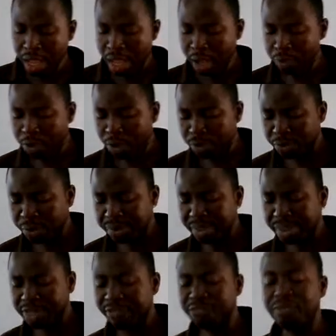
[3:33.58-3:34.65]
And we also
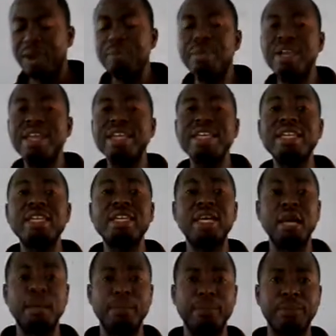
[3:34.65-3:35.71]
said family
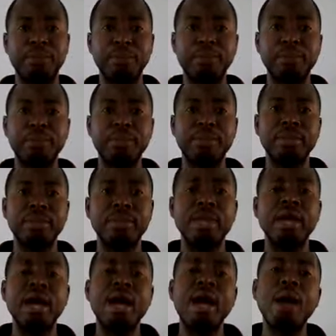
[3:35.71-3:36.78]
income.
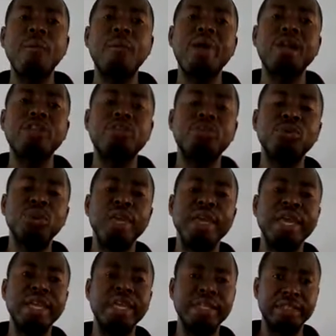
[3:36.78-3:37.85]
How much do you
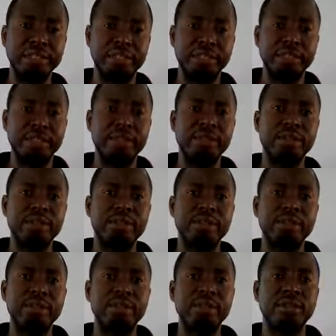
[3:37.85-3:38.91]
earn
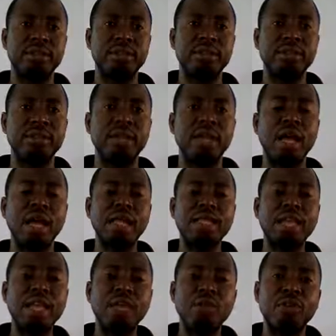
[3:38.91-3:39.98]
at
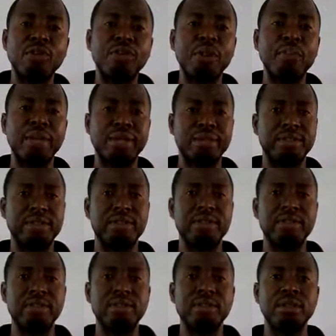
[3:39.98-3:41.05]
the end of the month?
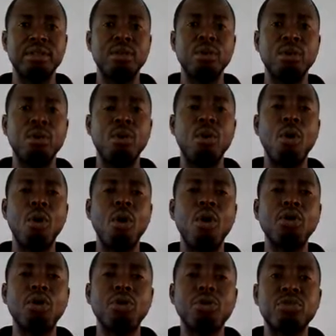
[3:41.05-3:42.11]

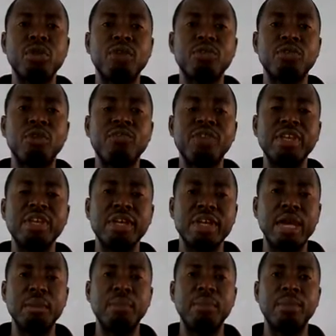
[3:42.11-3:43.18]
Or your source of
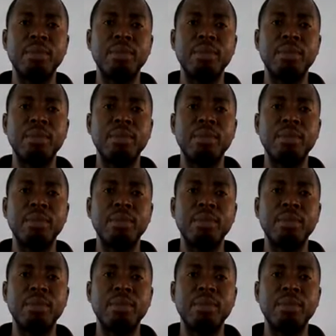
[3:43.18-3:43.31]
income,